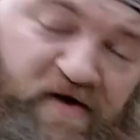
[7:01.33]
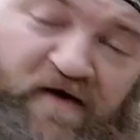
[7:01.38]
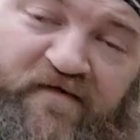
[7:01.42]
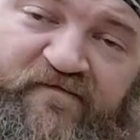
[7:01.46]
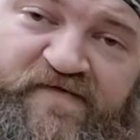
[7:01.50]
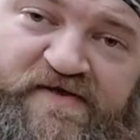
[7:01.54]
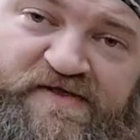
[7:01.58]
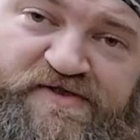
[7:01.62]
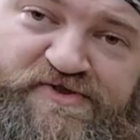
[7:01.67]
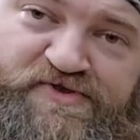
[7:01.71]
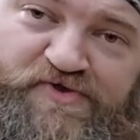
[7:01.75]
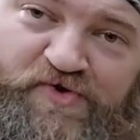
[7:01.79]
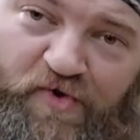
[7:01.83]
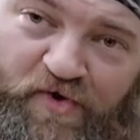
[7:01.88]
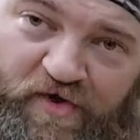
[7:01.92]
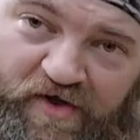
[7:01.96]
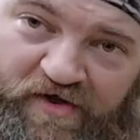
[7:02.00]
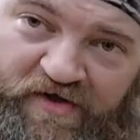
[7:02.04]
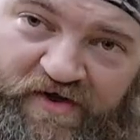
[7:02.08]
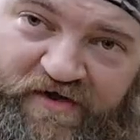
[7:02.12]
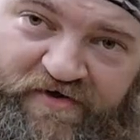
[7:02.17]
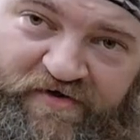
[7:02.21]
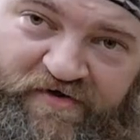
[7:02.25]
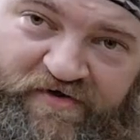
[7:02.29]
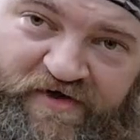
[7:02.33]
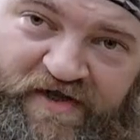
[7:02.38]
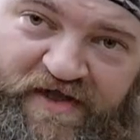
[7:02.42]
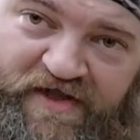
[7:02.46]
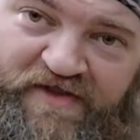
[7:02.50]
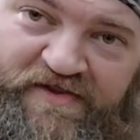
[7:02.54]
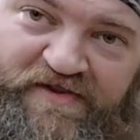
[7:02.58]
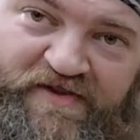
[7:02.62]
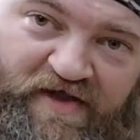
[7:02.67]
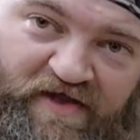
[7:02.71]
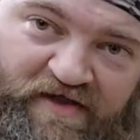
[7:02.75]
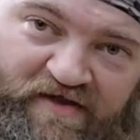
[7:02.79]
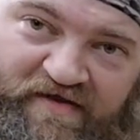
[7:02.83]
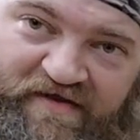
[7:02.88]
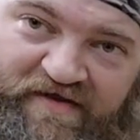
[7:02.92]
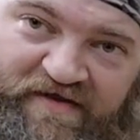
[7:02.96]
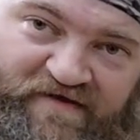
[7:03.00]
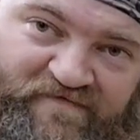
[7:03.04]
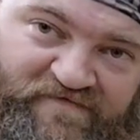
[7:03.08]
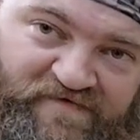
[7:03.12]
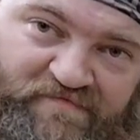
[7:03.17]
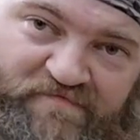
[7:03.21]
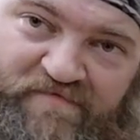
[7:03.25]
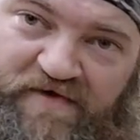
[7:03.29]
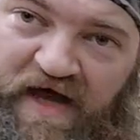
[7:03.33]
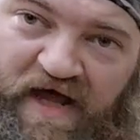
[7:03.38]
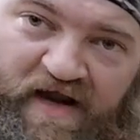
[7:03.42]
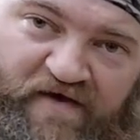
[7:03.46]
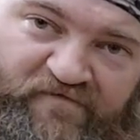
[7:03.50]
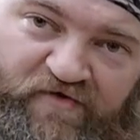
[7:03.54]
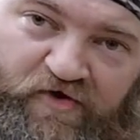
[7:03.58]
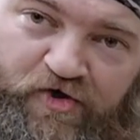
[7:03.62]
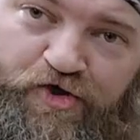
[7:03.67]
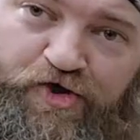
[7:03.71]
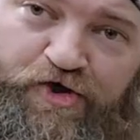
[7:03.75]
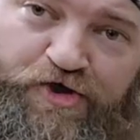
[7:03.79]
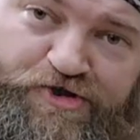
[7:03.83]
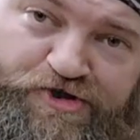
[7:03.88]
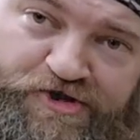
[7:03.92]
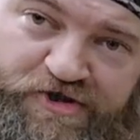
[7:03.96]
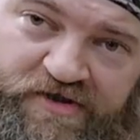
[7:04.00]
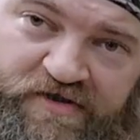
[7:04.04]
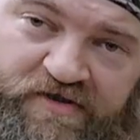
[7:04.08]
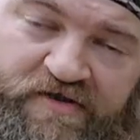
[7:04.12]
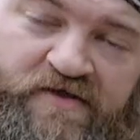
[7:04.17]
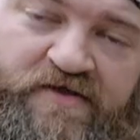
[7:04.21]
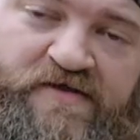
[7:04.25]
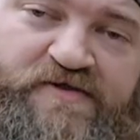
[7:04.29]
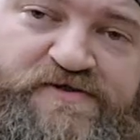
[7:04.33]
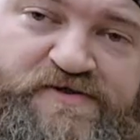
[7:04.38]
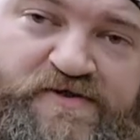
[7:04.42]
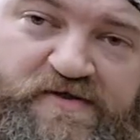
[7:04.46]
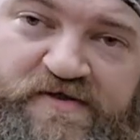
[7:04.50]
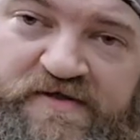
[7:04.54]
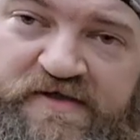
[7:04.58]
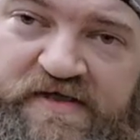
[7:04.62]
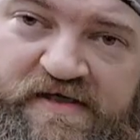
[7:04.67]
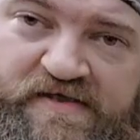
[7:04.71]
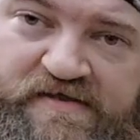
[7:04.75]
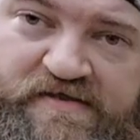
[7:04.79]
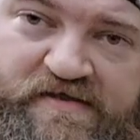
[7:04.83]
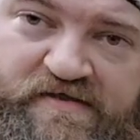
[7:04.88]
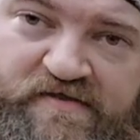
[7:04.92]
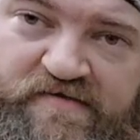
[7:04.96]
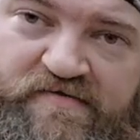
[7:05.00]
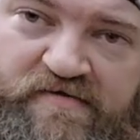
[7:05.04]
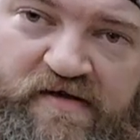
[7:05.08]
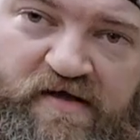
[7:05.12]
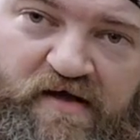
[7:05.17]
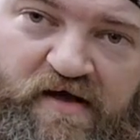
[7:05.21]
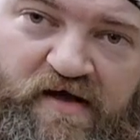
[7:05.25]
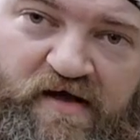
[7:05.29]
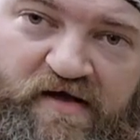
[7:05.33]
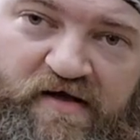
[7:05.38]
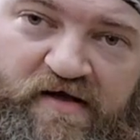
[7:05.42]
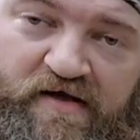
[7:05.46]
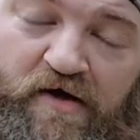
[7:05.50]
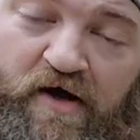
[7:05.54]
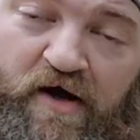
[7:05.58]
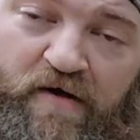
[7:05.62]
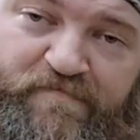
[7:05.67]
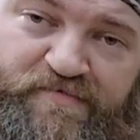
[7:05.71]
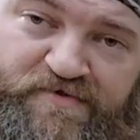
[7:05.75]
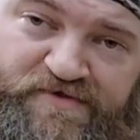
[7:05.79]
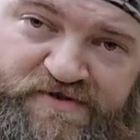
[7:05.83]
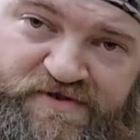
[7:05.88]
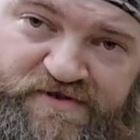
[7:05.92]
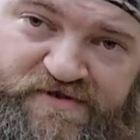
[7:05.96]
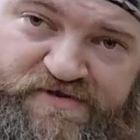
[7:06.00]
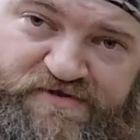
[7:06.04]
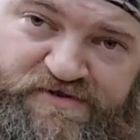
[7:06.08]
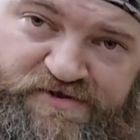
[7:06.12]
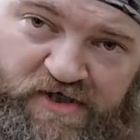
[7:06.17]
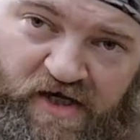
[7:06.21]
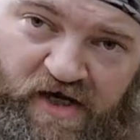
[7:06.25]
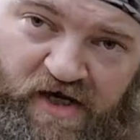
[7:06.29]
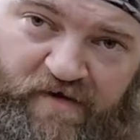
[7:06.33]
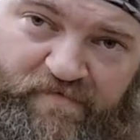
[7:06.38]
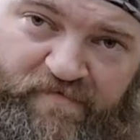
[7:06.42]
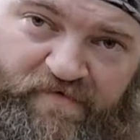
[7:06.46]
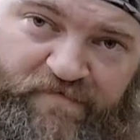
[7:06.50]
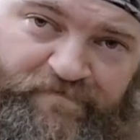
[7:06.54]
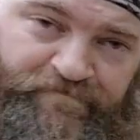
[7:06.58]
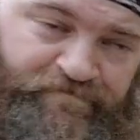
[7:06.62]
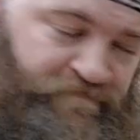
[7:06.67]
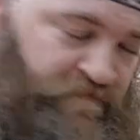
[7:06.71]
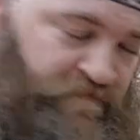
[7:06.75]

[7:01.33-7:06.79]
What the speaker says: puffy soil underneath gives them kind of a cushion so it doesn't accomplish its job.